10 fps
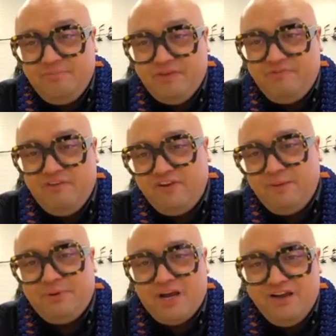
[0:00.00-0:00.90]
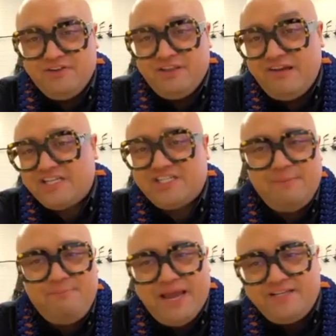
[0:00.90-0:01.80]
If you flip it over, they're
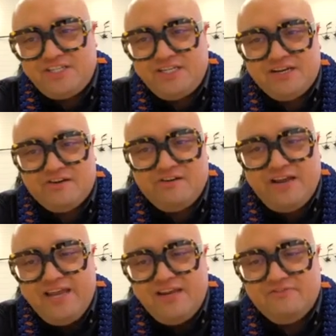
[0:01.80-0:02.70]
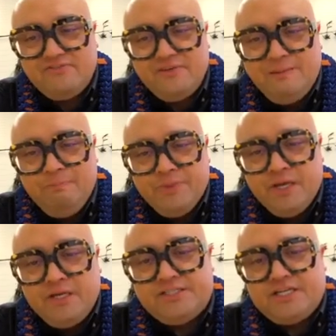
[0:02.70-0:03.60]
actually passionate and creative.
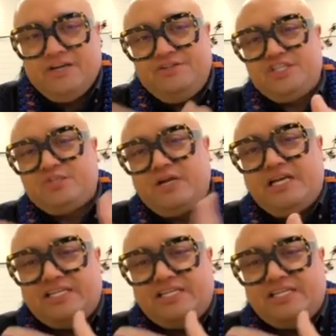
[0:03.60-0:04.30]
So just